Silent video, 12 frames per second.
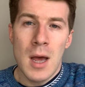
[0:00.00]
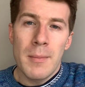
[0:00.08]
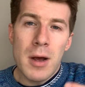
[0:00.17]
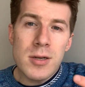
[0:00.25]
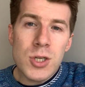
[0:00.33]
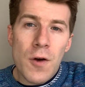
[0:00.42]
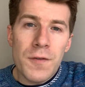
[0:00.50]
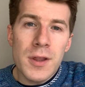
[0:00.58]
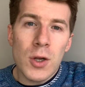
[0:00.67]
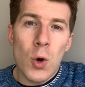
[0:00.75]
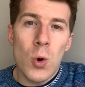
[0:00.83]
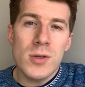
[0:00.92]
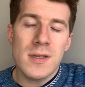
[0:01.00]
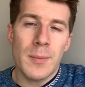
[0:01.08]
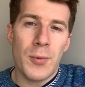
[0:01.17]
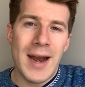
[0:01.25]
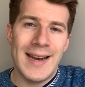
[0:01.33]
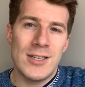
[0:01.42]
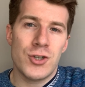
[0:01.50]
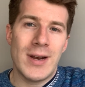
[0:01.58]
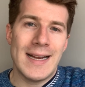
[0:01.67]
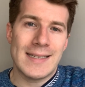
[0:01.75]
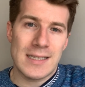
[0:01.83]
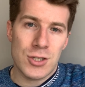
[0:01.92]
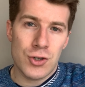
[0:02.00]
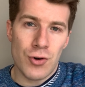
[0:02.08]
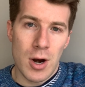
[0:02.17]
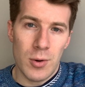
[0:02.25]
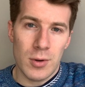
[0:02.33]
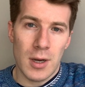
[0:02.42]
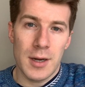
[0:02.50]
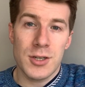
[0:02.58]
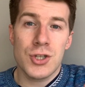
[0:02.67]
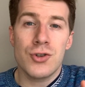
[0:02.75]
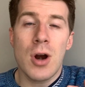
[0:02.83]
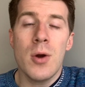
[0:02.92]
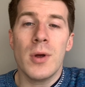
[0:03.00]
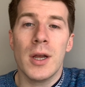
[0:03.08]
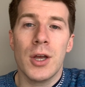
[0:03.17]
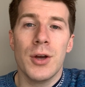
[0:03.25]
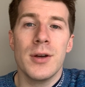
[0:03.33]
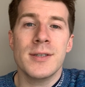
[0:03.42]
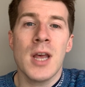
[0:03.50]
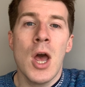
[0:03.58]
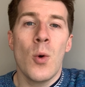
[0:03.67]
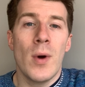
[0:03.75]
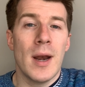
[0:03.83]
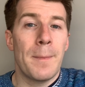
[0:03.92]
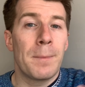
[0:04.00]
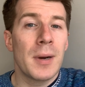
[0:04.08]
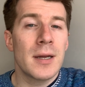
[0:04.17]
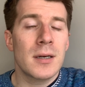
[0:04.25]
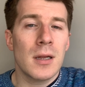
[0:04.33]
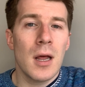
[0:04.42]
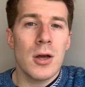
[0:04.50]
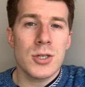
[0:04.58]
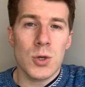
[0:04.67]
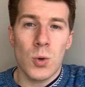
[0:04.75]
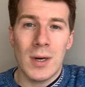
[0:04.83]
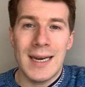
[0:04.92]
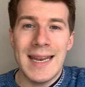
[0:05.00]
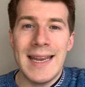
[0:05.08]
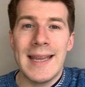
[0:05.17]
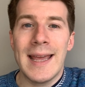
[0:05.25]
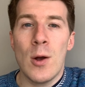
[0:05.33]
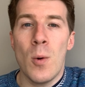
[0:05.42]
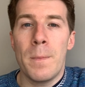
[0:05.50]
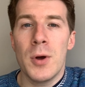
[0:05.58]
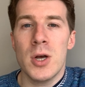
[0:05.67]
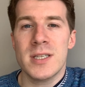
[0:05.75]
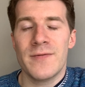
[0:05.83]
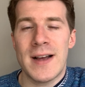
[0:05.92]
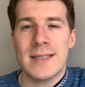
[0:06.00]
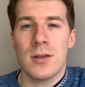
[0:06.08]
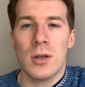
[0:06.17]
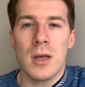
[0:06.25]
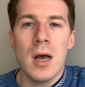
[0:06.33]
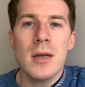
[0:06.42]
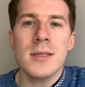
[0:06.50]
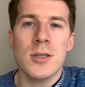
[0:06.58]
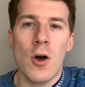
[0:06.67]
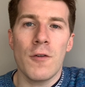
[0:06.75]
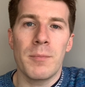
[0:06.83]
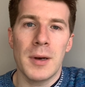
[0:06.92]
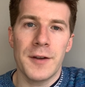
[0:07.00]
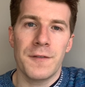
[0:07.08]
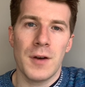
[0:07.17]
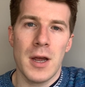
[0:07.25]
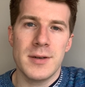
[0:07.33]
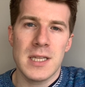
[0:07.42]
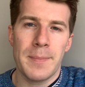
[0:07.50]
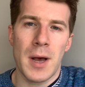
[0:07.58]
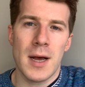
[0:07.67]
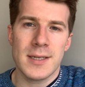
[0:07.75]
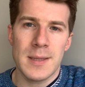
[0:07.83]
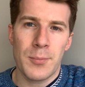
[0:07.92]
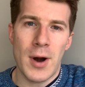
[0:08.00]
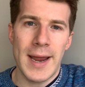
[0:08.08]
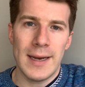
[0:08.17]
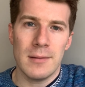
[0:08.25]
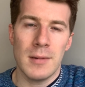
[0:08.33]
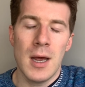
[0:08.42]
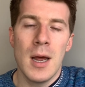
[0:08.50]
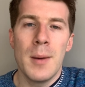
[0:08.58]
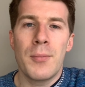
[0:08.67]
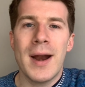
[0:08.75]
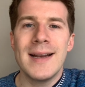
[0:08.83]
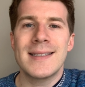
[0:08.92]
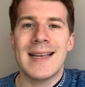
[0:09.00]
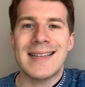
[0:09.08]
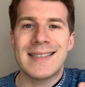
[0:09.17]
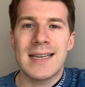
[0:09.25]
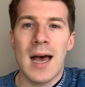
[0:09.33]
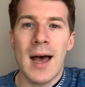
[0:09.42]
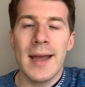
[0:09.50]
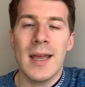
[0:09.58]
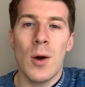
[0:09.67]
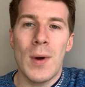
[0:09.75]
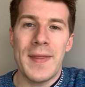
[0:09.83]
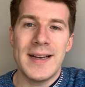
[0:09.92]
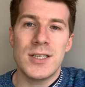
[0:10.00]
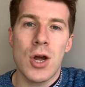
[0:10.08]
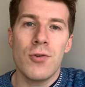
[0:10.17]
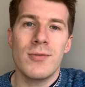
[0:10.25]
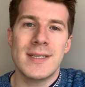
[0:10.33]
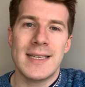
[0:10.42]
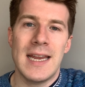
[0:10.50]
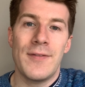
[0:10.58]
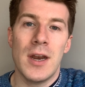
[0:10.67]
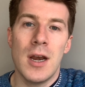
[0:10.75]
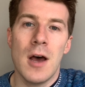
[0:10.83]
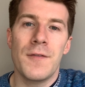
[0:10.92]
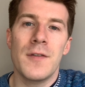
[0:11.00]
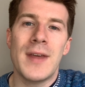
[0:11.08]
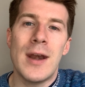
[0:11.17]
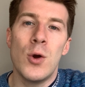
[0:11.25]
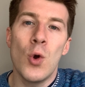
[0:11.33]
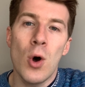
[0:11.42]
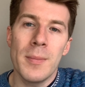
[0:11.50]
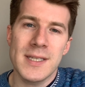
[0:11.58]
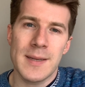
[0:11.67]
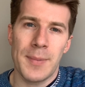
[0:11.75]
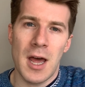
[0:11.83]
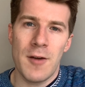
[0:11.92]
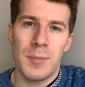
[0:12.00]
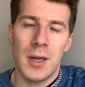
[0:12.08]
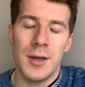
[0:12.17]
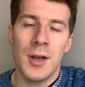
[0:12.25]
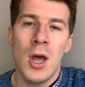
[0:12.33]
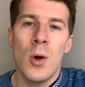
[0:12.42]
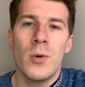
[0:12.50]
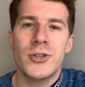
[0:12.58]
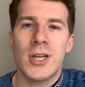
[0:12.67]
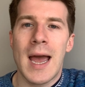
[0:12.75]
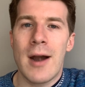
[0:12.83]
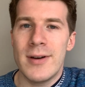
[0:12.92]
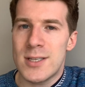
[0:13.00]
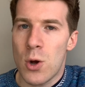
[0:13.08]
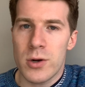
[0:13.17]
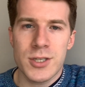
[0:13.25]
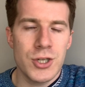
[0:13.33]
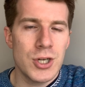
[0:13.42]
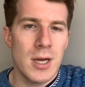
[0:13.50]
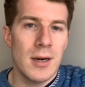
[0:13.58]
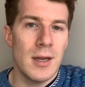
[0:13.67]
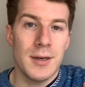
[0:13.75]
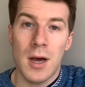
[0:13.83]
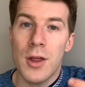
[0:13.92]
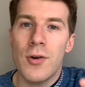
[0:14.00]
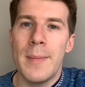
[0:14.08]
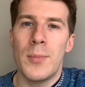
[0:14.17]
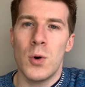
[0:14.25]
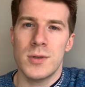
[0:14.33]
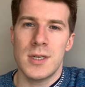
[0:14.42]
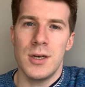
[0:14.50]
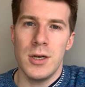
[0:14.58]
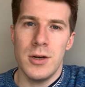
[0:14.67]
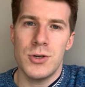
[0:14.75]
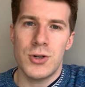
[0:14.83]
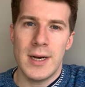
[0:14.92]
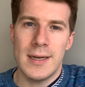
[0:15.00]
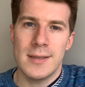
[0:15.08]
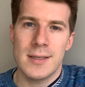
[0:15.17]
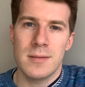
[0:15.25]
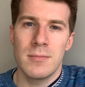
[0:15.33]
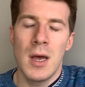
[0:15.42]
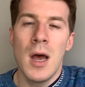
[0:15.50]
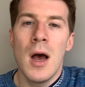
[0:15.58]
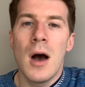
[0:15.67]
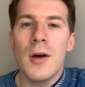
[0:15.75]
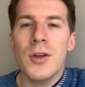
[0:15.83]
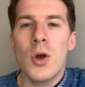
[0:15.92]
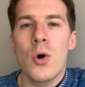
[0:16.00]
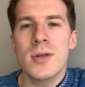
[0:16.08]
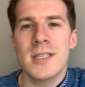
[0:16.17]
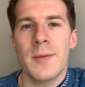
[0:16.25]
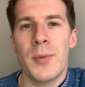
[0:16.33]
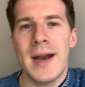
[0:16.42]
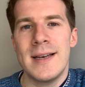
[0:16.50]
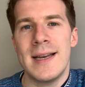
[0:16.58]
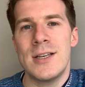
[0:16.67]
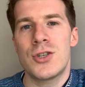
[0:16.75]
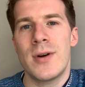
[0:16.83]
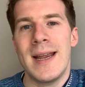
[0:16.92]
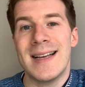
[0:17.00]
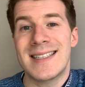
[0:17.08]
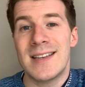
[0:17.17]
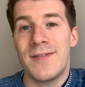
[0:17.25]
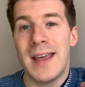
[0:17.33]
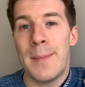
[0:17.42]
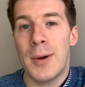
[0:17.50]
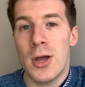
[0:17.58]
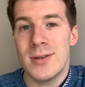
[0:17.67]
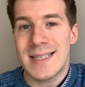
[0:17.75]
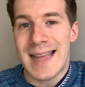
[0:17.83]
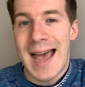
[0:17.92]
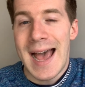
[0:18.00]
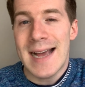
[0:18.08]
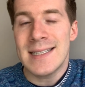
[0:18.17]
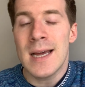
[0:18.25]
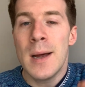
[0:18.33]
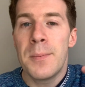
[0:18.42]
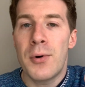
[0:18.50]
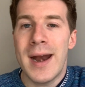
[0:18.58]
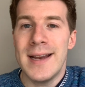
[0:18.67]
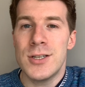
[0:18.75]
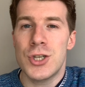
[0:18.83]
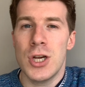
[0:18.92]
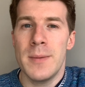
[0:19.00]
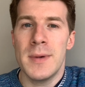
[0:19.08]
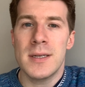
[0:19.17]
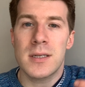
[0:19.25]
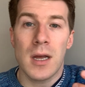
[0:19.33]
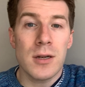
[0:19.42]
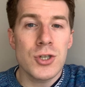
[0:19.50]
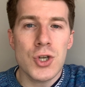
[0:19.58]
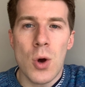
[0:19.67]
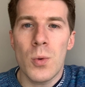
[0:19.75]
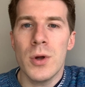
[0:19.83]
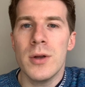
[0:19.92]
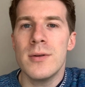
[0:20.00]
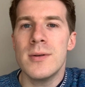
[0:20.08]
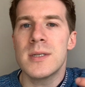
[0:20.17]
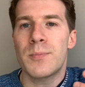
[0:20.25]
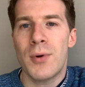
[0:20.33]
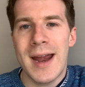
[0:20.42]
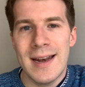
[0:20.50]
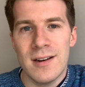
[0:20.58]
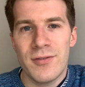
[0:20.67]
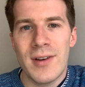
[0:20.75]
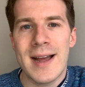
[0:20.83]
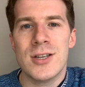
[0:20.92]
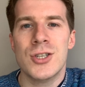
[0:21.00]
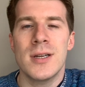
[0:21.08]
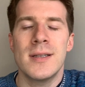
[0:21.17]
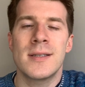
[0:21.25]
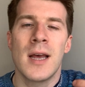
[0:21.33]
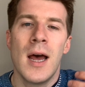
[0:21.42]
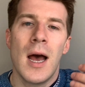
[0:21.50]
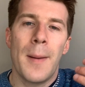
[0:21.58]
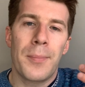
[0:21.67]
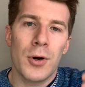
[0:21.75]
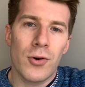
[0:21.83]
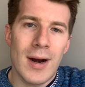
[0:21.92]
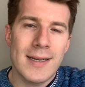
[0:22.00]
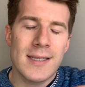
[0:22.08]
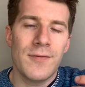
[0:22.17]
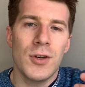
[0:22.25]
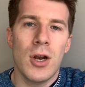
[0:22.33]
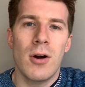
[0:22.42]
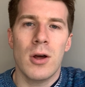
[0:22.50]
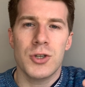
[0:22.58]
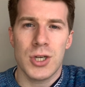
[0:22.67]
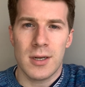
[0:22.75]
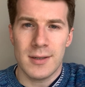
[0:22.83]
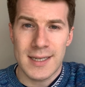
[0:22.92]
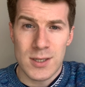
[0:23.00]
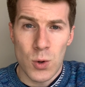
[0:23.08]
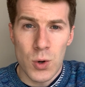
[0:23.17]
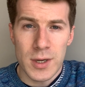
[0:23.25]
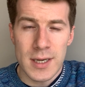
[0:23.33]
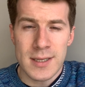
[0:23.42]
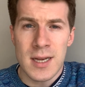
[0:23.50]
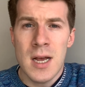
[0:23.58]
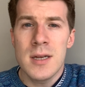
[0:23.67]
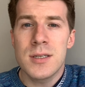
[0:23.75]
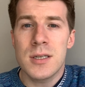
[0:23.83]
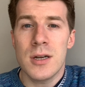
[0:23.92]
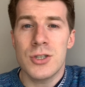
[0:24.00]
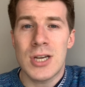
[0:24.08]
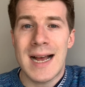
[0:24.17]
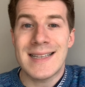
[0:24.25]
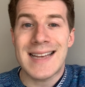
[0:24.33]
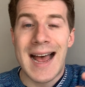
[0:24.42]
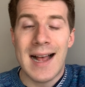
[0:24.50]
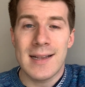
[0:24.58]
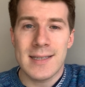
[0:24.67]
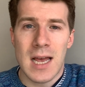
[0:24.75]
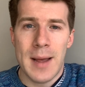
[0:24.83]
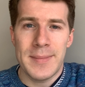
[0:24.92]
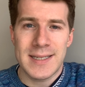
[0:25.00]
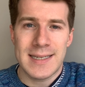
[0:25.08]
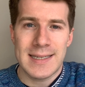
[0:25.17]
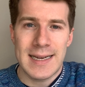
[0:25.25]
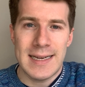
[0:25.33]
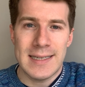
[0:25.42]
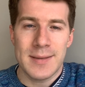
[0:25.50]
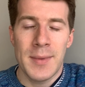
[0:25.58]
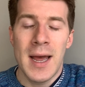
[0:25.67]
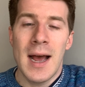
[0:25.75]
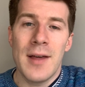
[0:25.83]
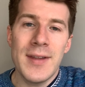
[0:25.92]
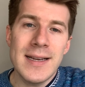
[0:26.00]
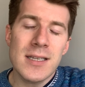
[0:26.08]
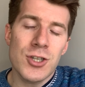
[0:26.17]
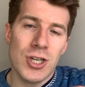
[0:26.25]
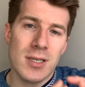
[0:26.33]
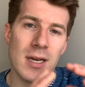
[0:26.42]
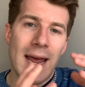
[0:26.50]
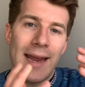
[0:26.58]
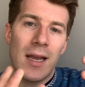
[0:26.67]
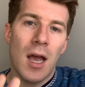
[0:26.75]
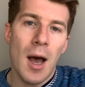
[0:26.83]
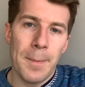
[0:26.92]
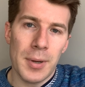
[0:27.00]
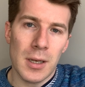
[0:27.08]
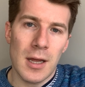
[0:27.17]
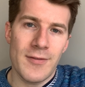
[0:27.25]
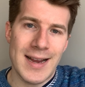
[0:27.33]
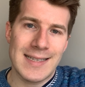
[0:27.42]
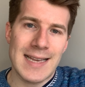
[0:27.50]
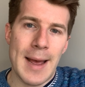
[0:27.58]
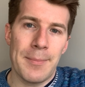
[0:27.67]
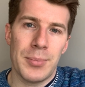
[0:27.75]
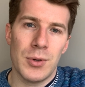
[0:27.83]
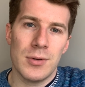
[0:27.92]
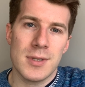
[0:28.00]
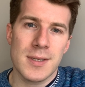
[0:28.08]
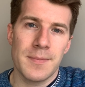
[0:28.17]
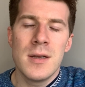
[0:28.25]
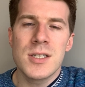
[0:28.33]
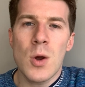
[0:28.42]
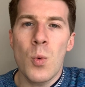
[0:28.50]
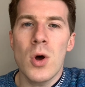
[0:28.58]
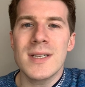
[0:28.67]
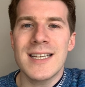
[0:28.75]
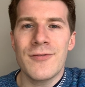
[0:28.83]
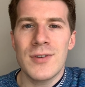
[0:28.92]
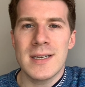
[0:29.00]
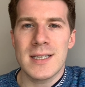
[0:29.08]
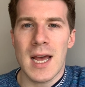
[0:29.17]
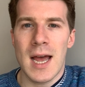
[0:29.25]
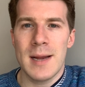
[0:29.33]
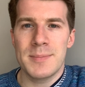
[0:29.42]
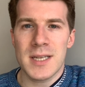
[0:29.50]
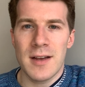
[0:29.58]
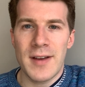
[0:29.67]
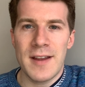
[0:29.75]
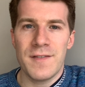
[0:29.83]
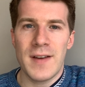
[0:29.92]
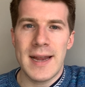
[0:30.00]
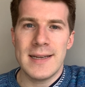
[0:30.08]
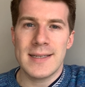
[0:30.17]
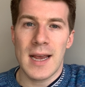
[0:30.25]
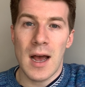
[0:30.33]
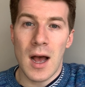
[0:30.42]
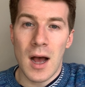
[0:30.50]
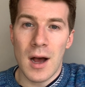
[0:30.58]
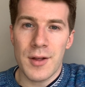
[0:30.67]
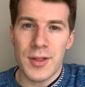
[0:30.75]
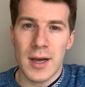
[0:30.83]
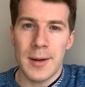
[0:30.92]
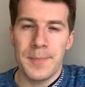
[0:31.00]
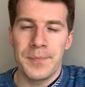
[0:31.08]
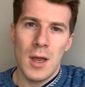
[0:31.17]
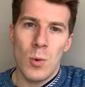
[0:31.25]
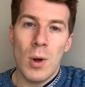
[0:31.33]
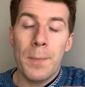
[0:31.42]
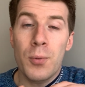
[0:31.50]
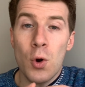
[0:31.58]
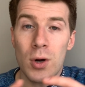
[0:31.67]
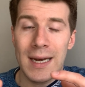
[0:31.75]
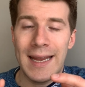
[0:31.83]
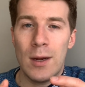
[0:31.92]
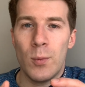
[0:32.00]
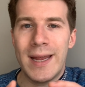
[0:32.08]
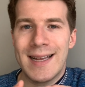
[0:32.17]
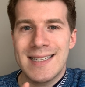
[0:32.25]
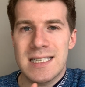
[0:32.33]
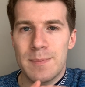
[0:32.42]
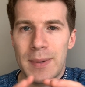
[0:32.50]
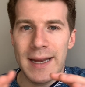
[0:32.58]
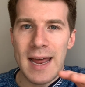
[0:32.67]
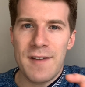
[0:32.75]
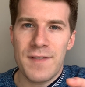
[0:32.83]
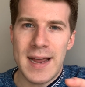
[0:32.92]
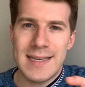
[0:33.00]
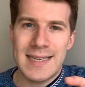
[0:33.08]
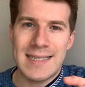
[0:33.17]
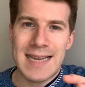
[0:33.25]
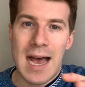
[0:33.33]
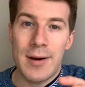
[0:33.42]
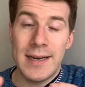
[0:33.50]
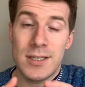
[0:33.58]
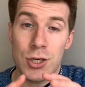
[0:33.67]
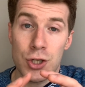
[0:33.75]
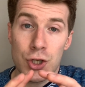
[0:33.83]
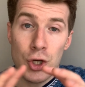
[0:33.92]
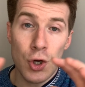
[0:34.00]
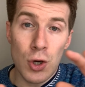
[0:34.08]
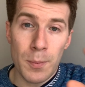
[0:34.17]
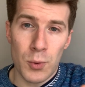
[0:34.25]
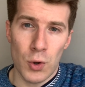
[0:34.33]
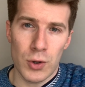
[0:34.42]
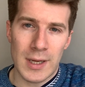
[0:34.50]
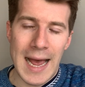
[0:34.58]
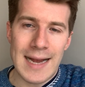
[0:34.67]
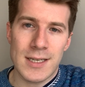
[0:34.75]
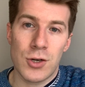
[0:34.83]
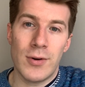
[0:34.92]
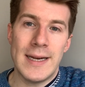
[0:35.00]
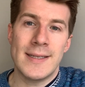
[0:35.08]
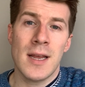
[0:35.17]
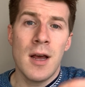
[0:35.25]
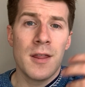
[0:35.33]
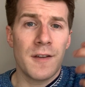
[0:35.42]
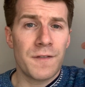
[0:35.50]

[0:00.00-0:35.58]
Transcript: Most often the cause of the brain injury is a stroke, and a stroke occurs when a blood clot or leaking or burst vessel cuts off blood flow to the part of the brain. Brain cells die when they don't receive enough of their normal supply of blood, which carries oxygen and other important nutrients. Other causes of brain injury are severe blows to the head, brain tumours, gunshot wounds, brain infections, and progressive neurological disorders, such as Alzheimer's disease. And these are just a couple of examples. So what different types of aphasia are there? Well, broadly, we can split aphasia down into two broad categories. The